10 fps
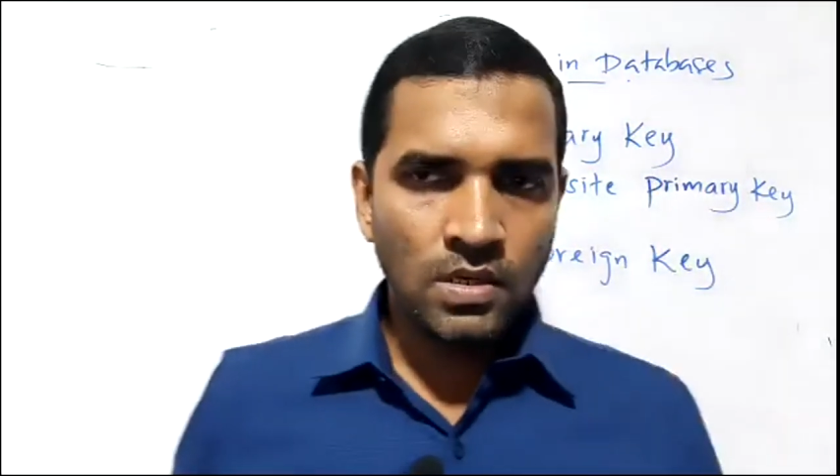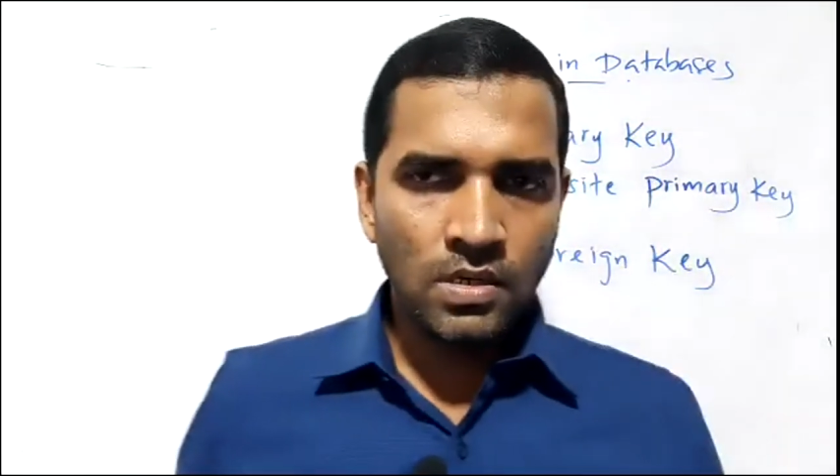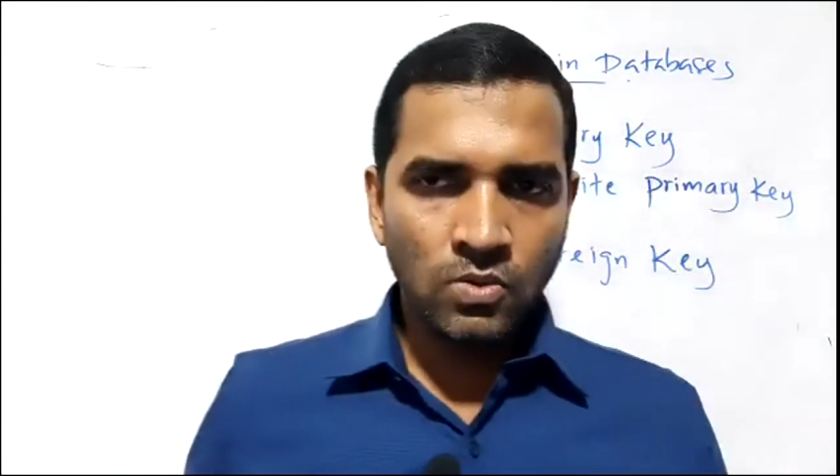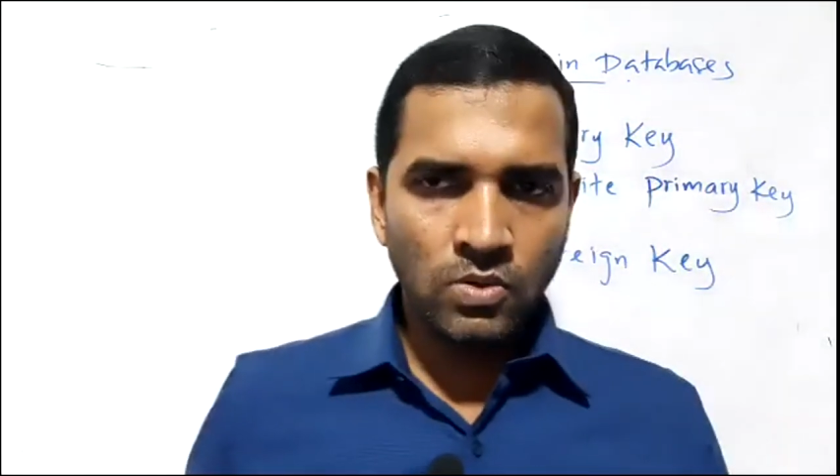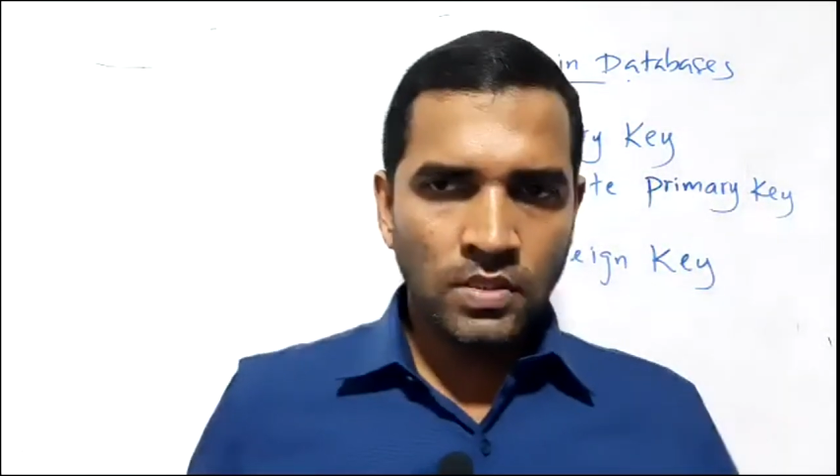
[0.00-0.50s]

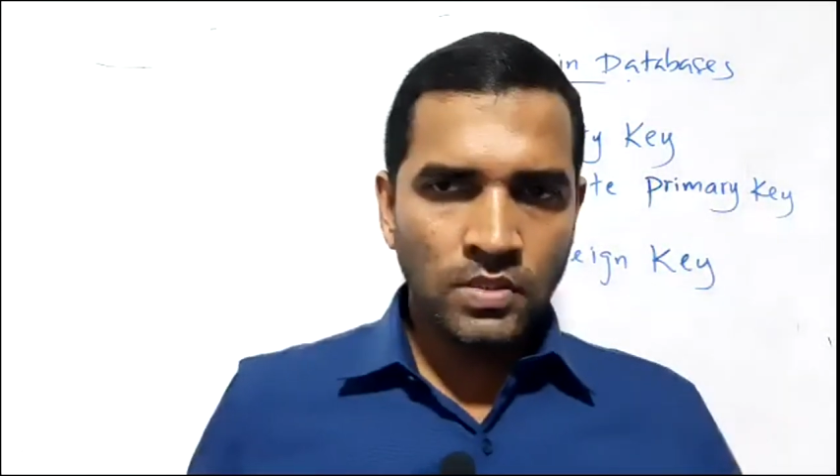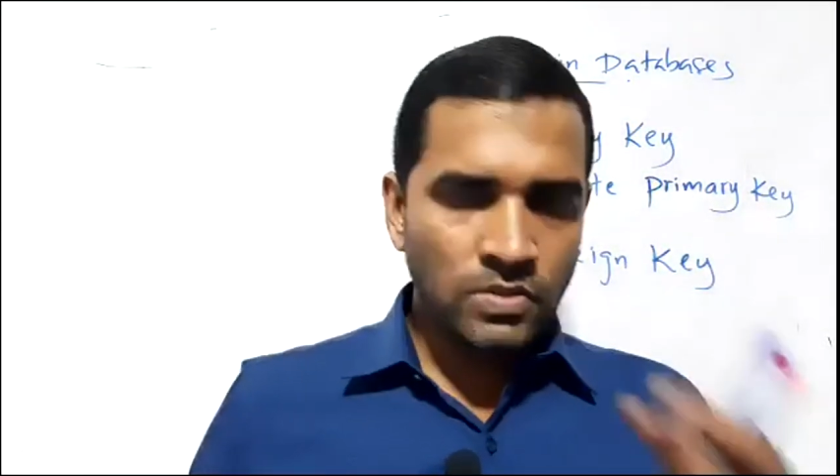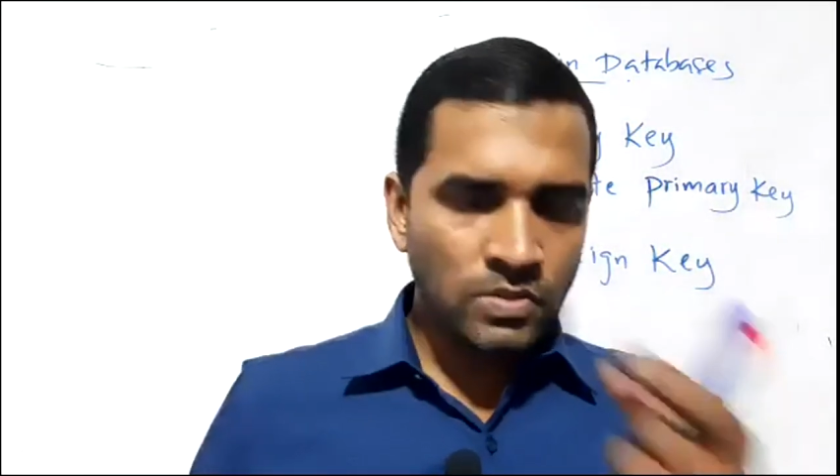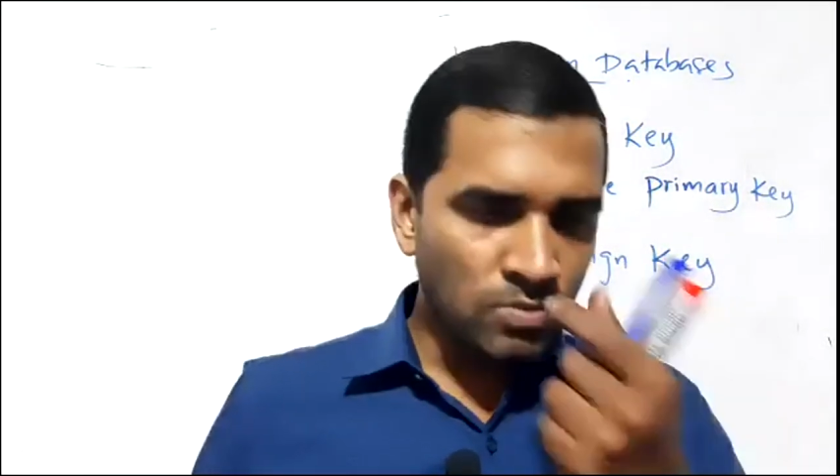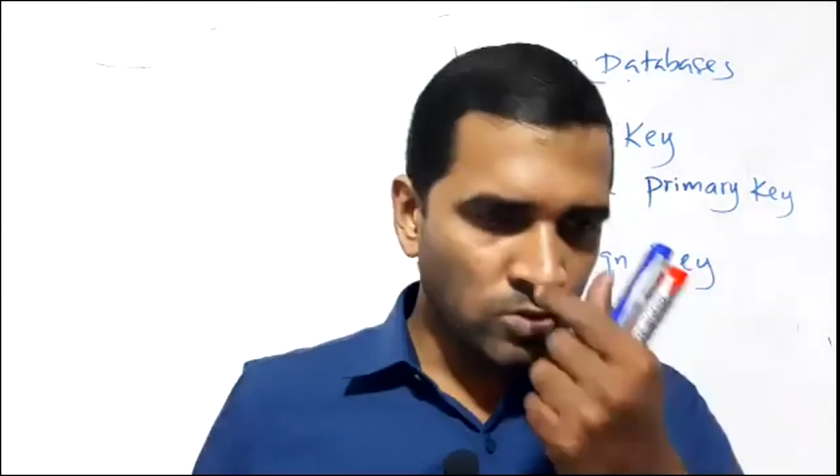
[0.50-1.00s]
during
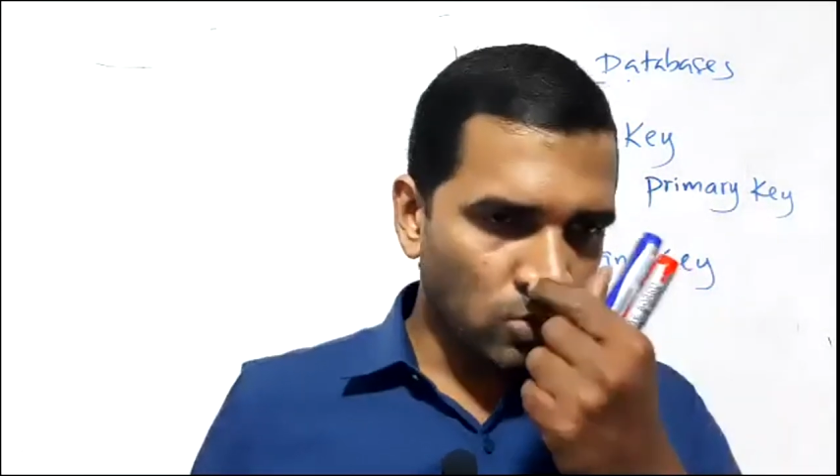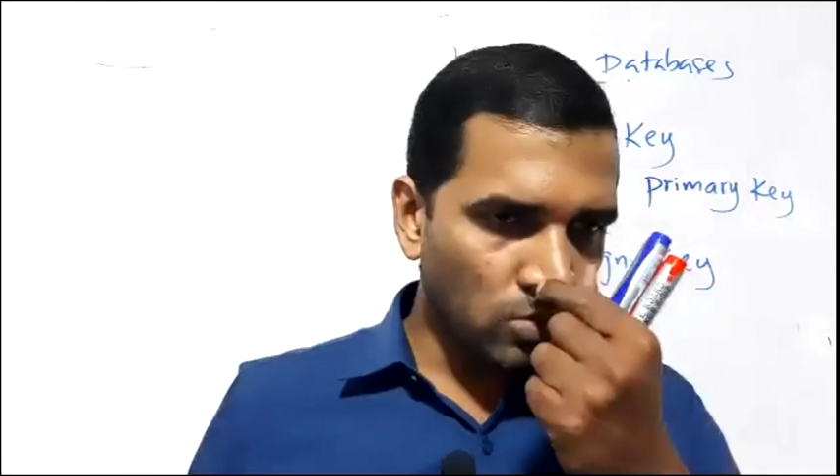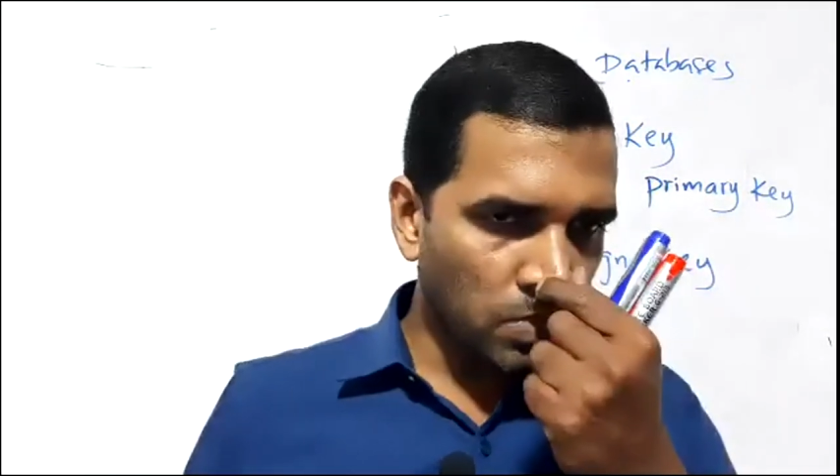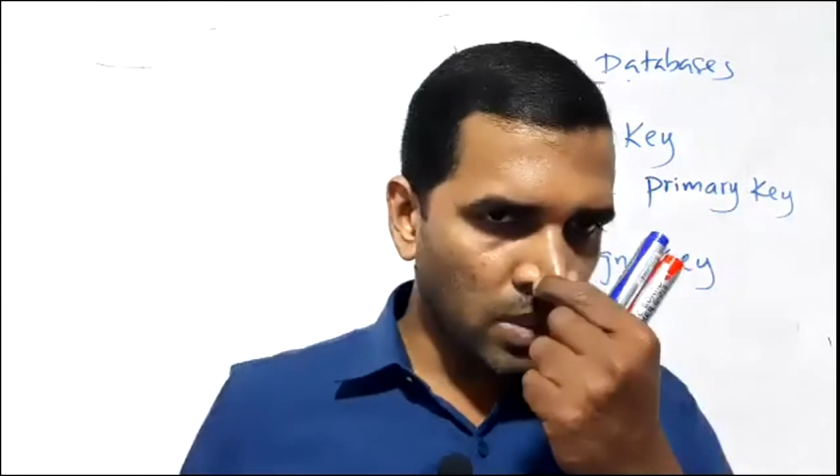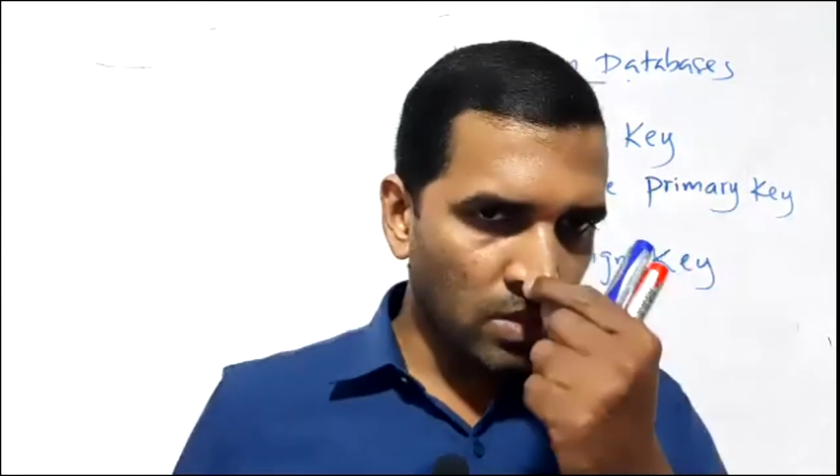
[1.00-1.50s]
this
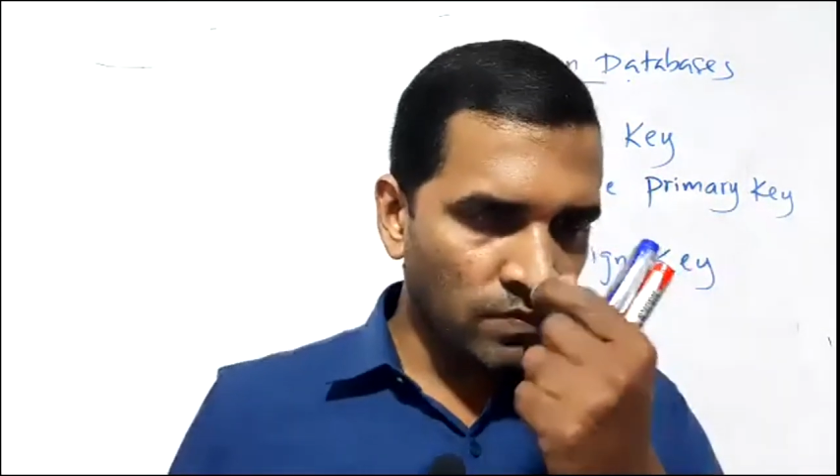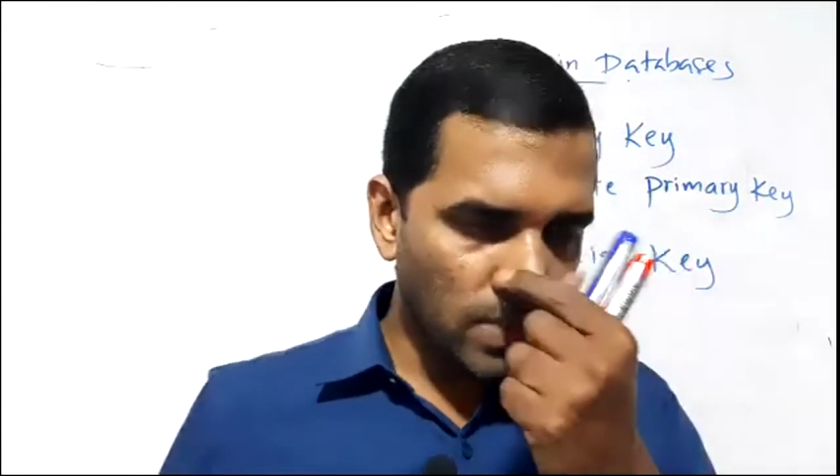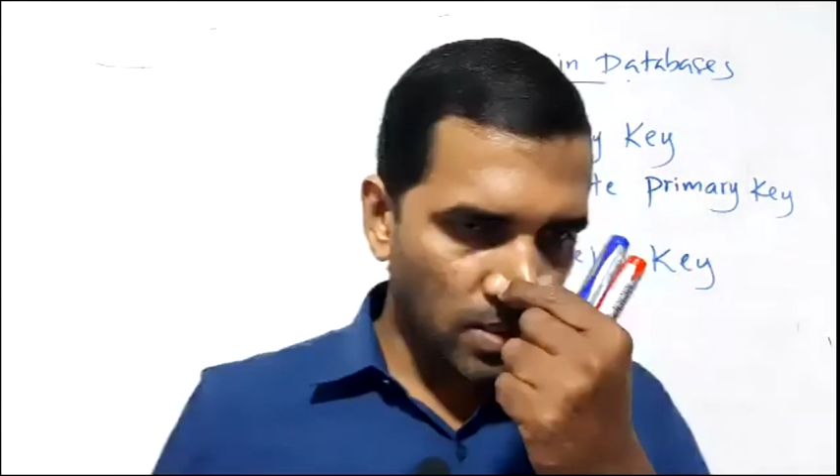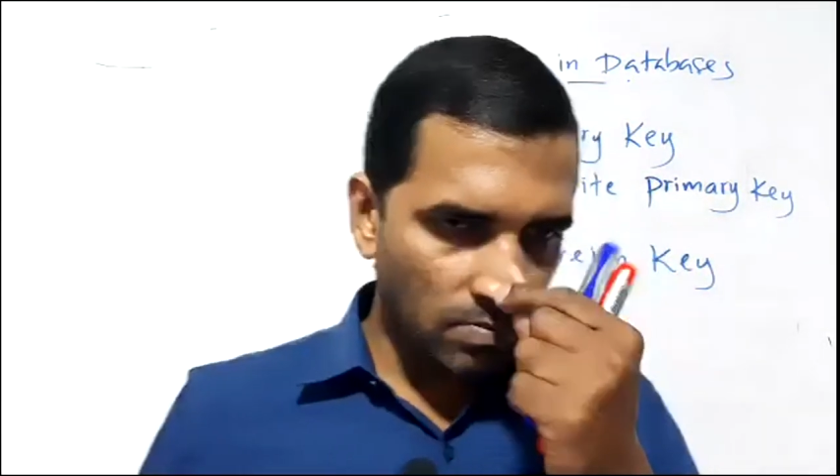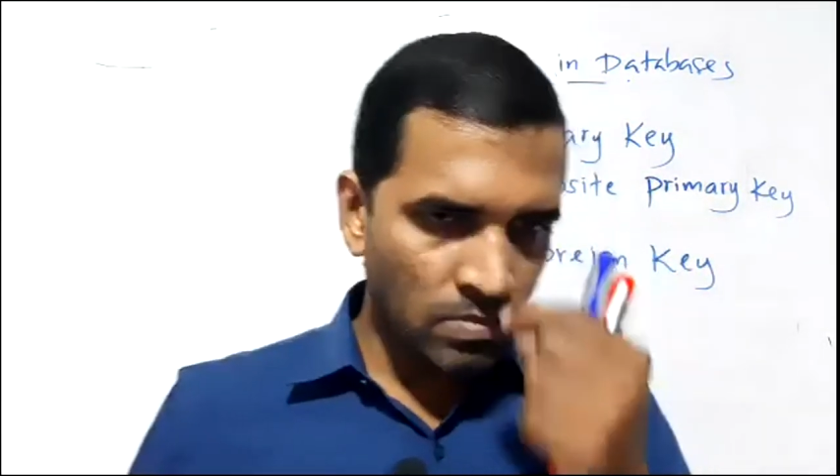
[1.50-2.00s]
short period of
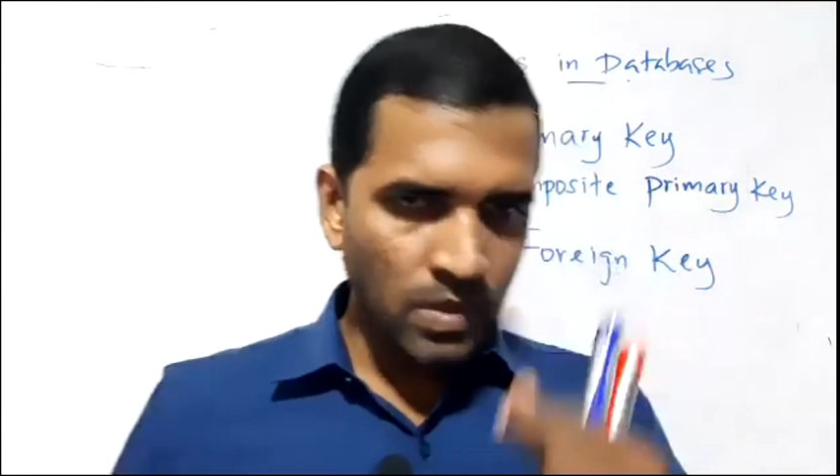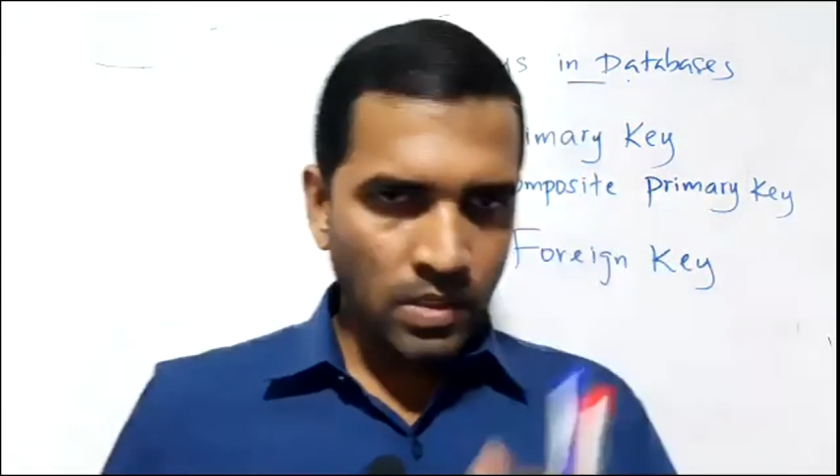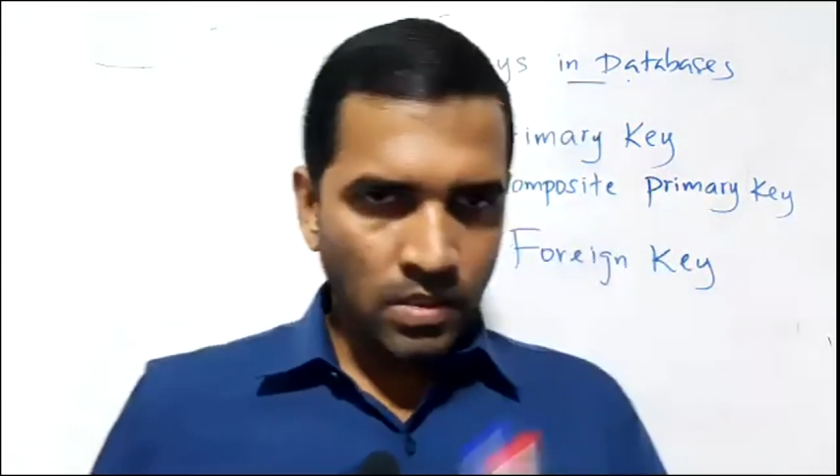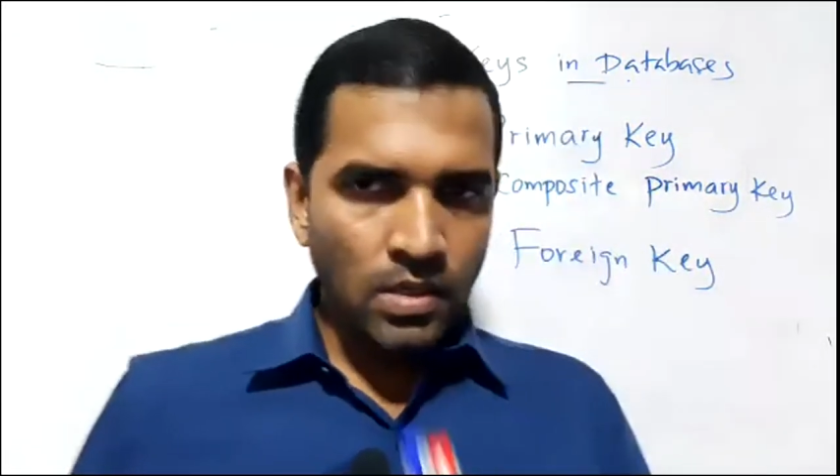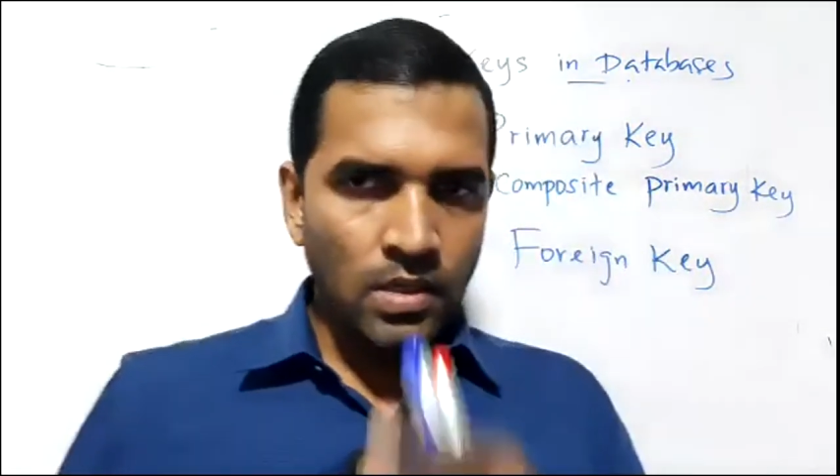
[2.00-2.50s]
time,
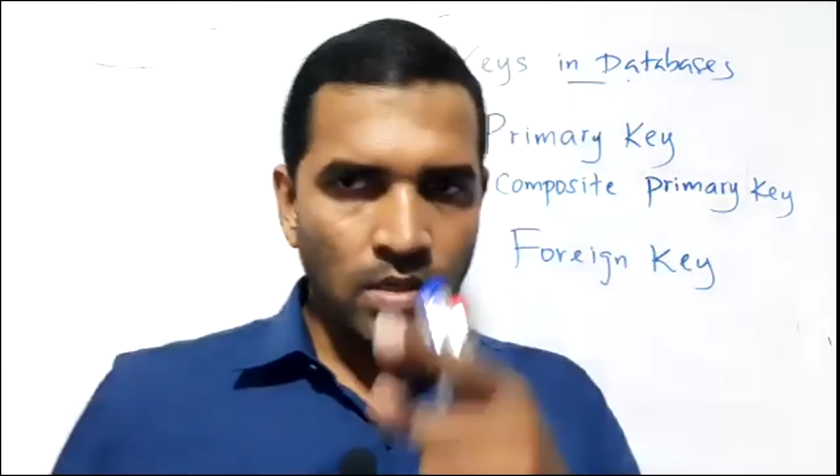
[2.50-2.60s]
right?